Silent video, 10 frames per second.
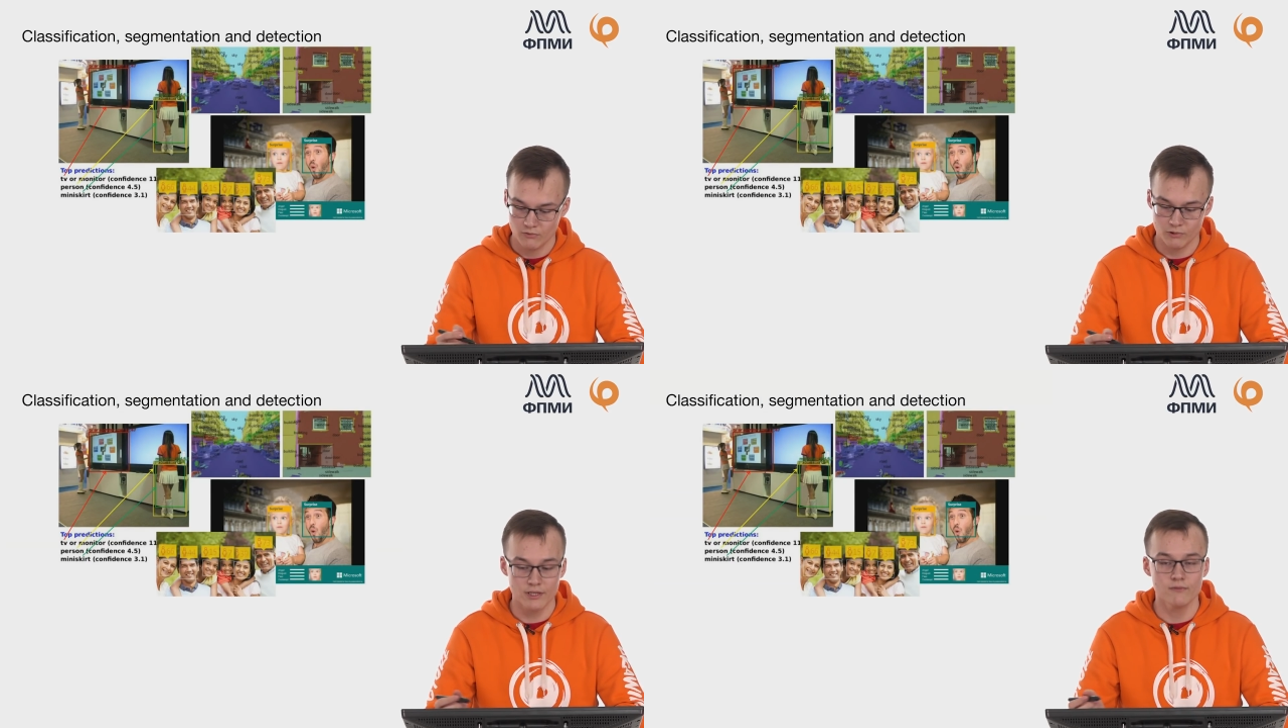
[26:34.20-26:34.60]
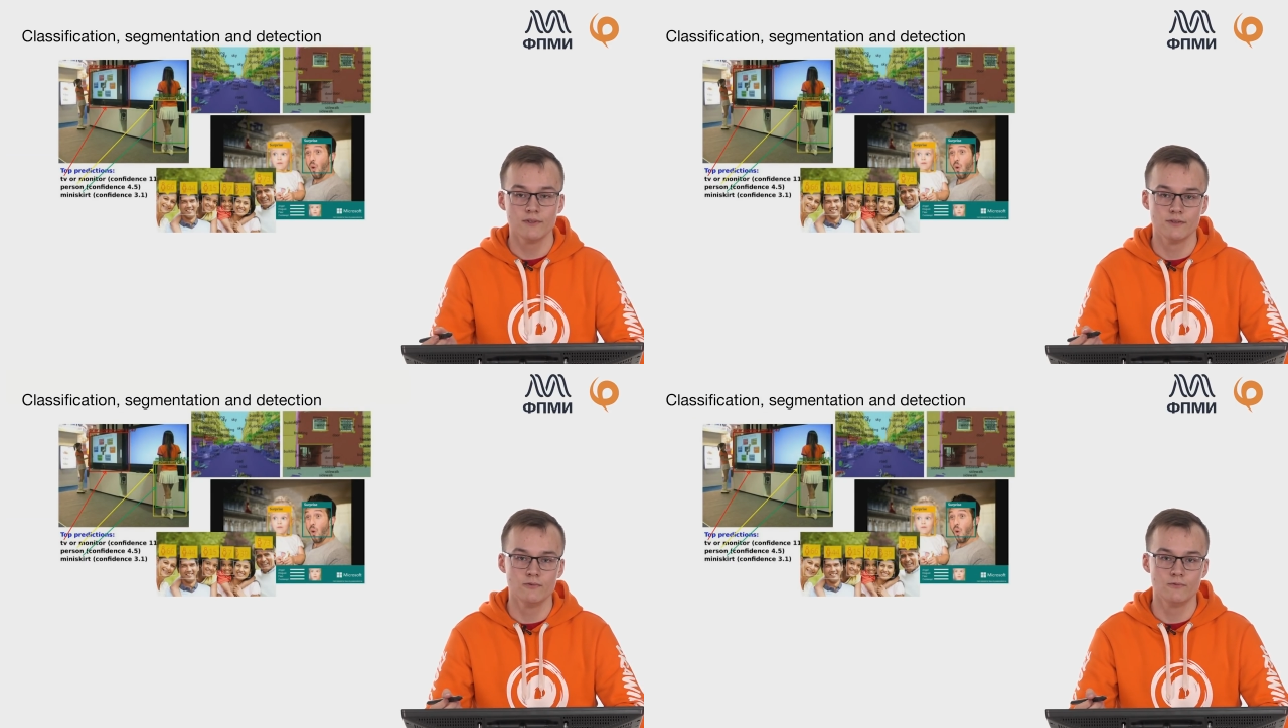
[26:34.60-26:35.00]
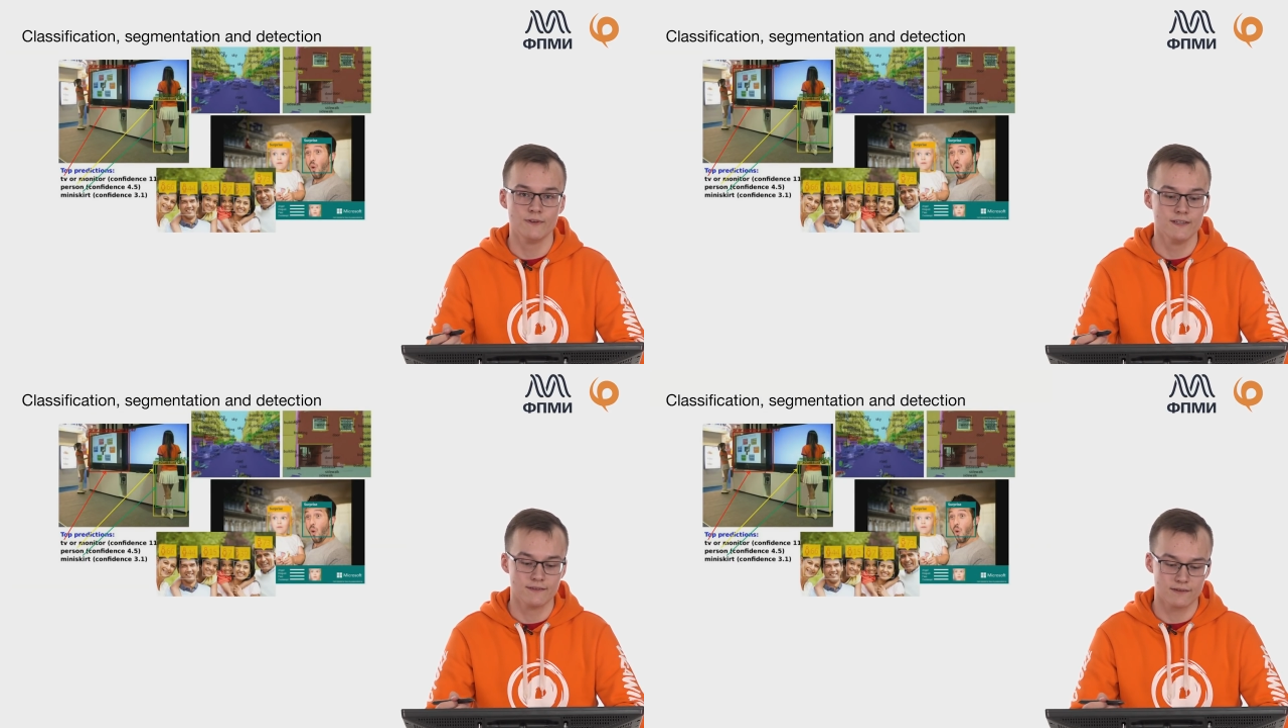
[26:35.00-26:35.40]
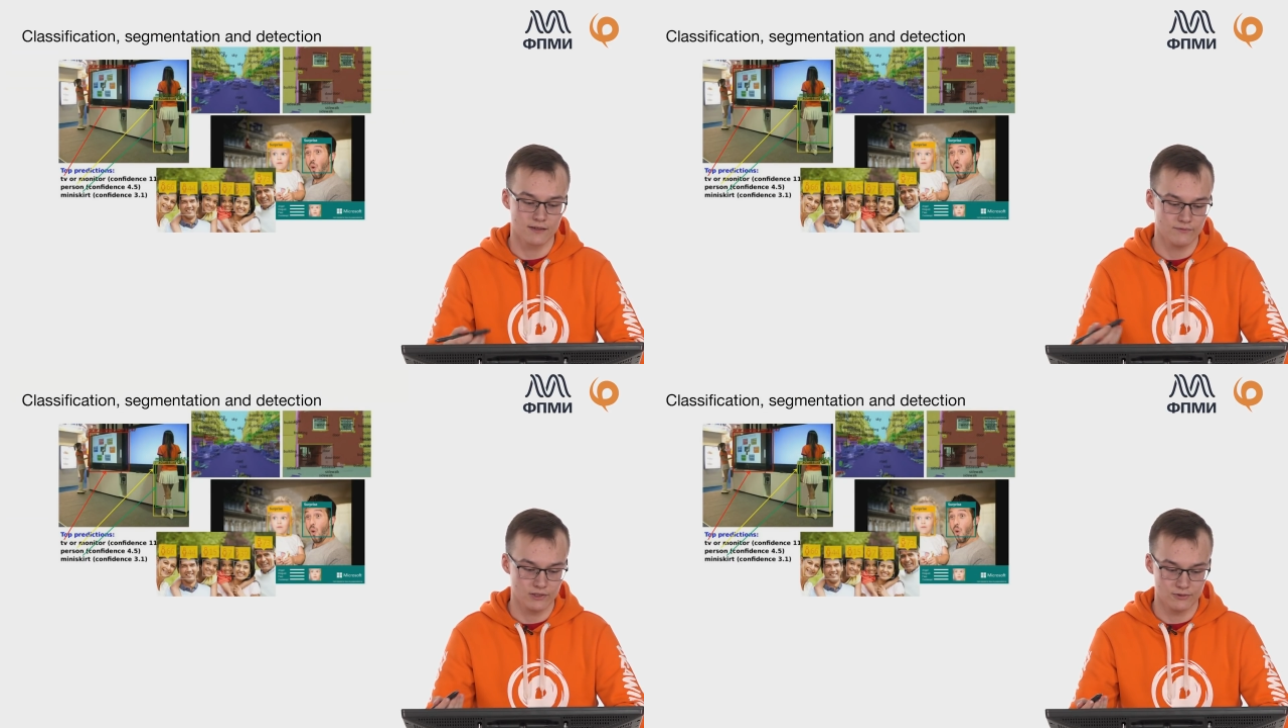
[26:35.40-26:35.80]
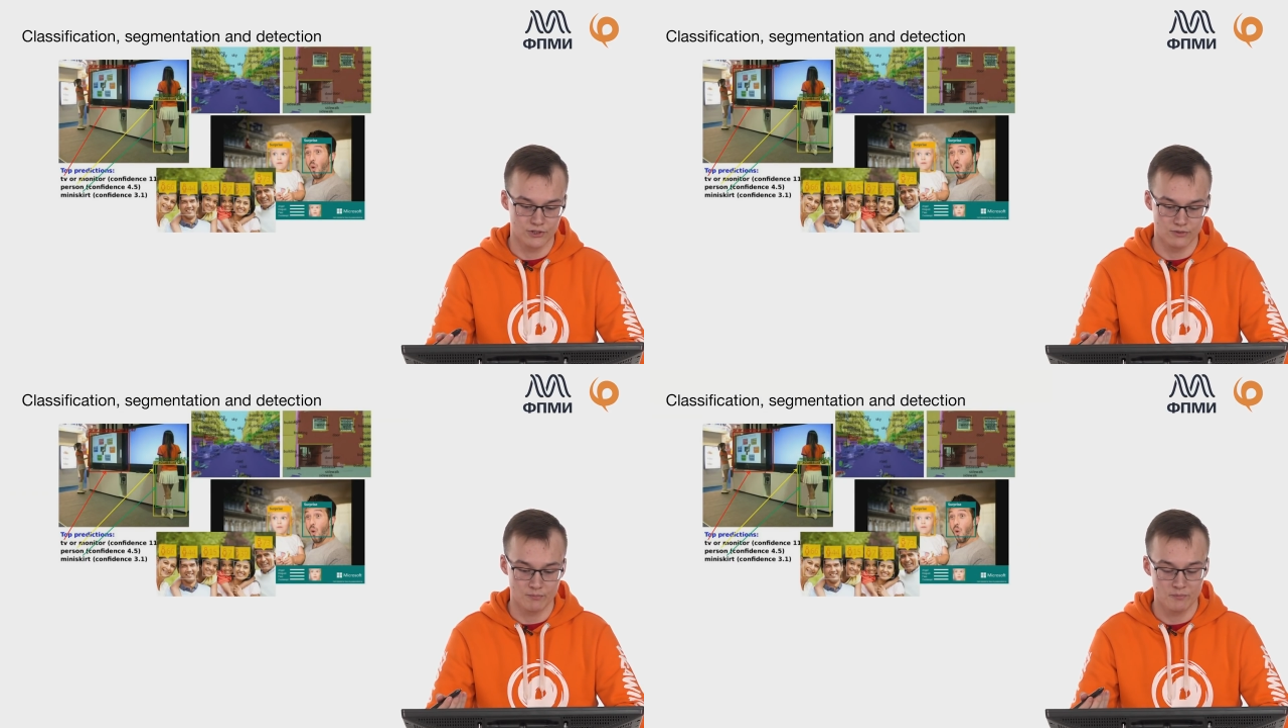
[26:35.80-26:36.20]
What can we do with
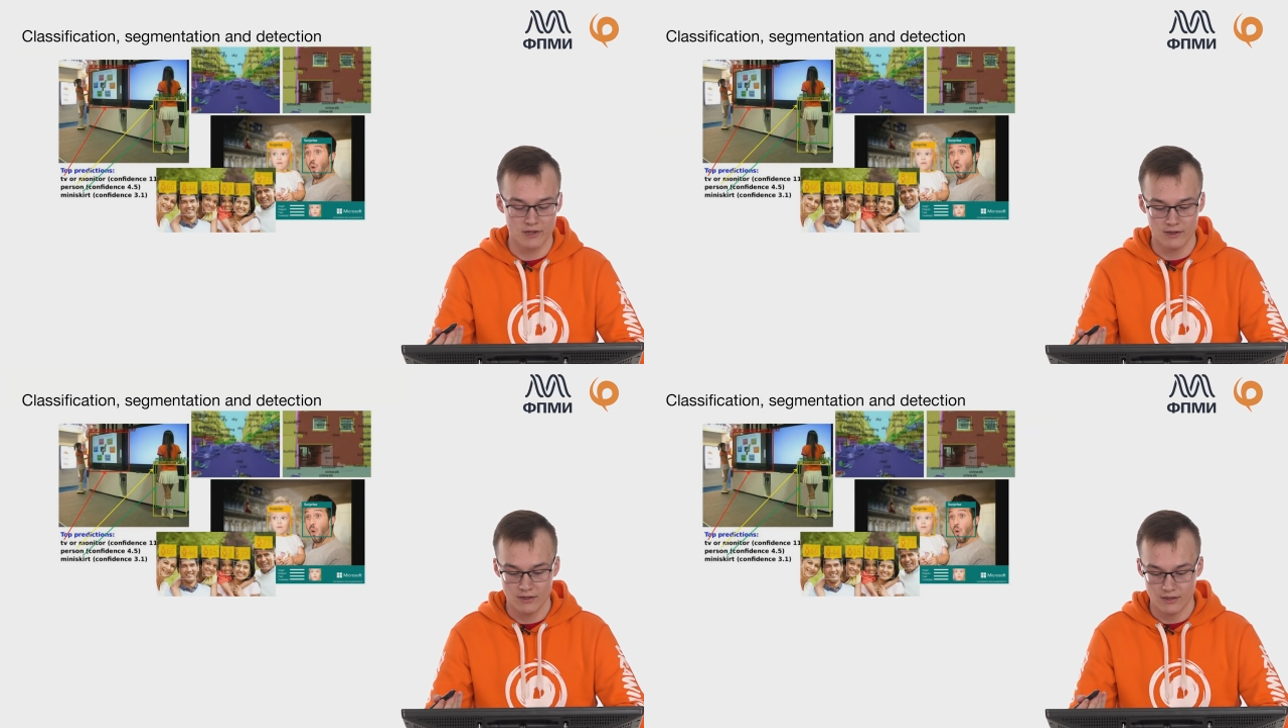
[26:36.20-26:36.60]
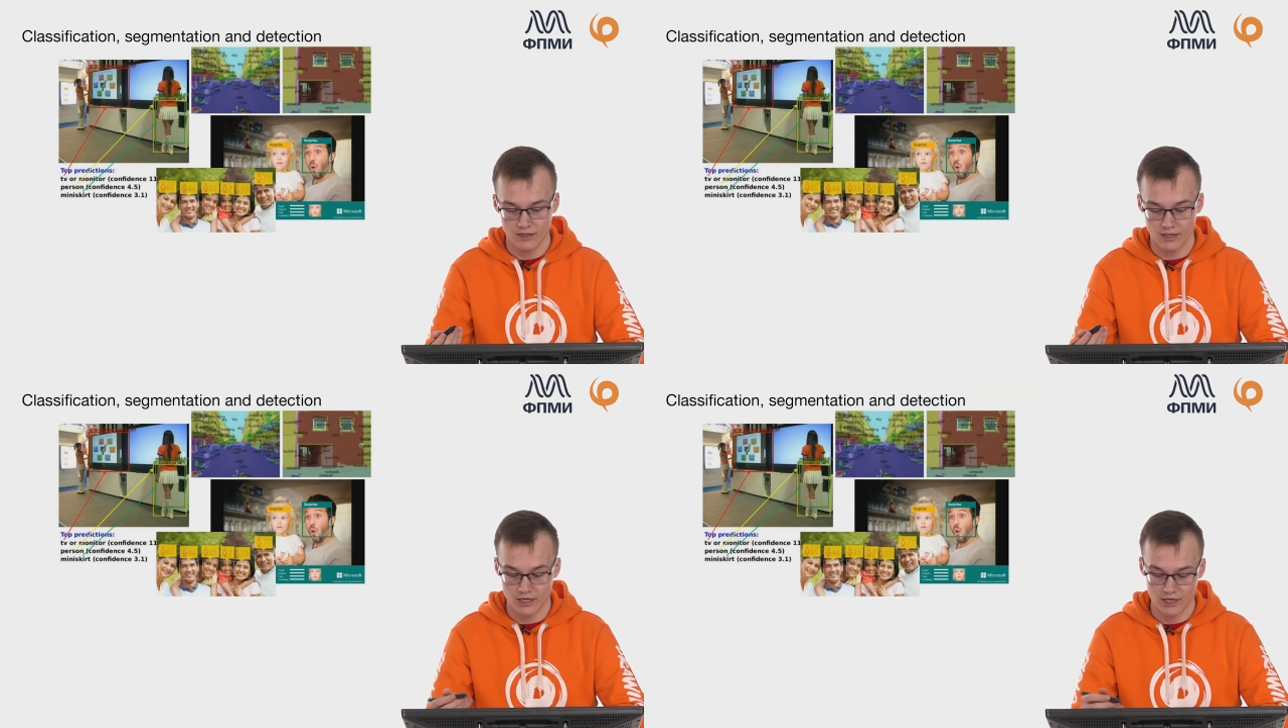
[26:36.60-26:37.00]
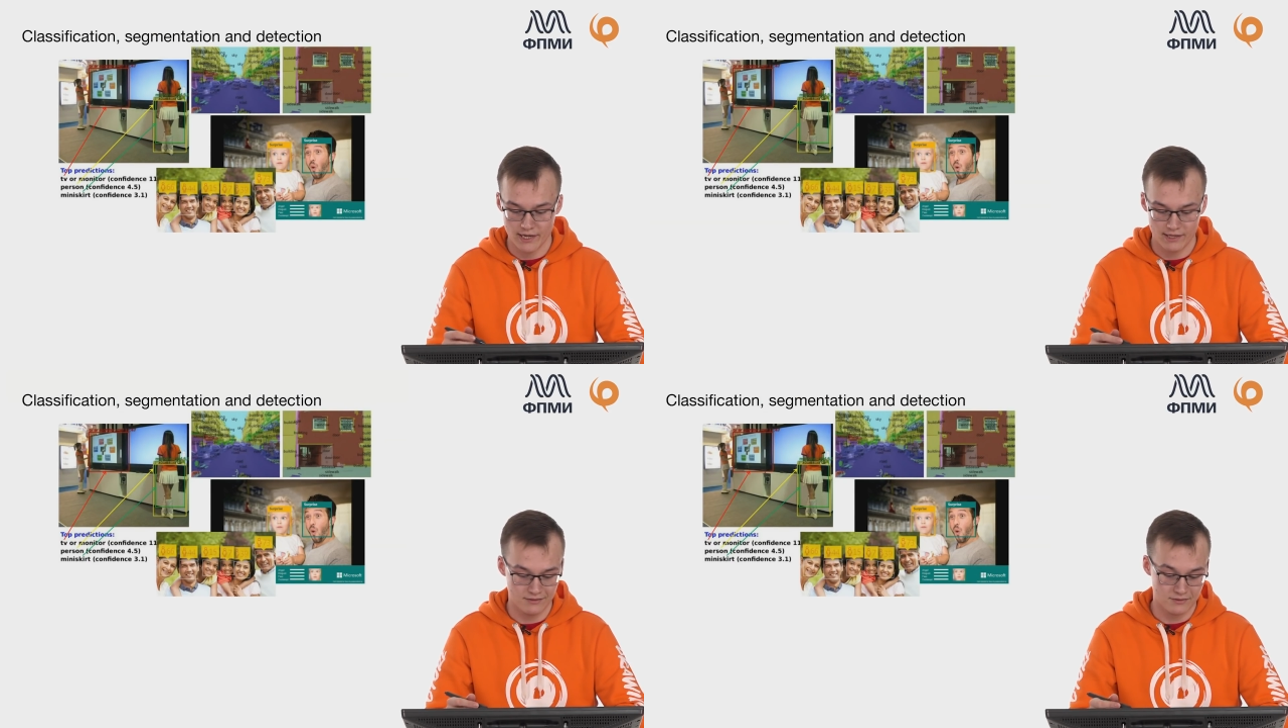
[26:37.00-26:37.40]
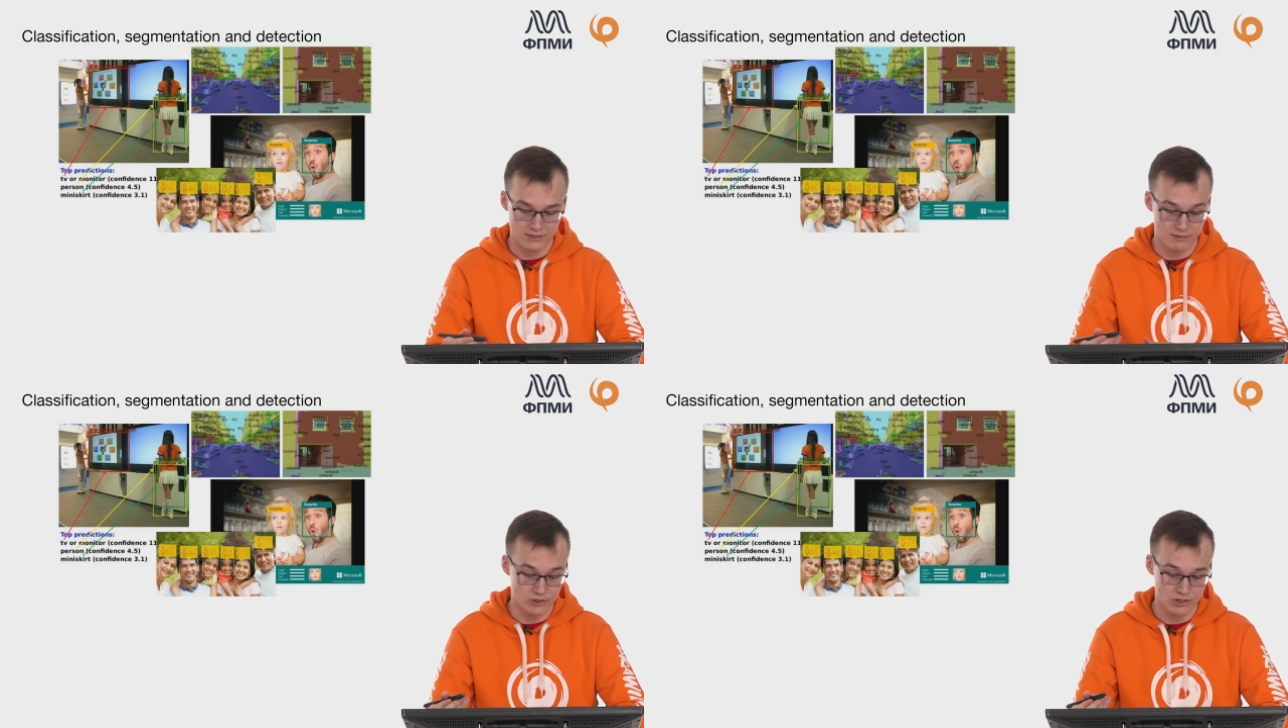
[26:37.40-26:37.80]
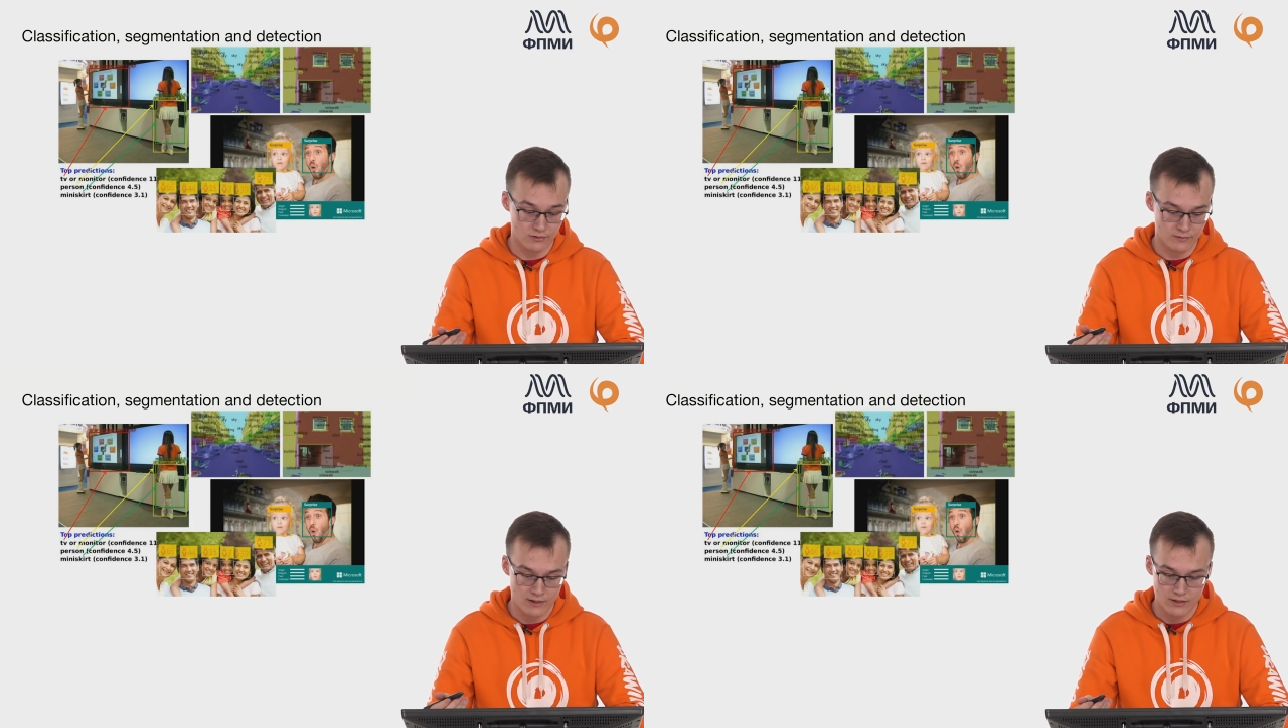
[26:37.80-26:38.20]
convolution and images?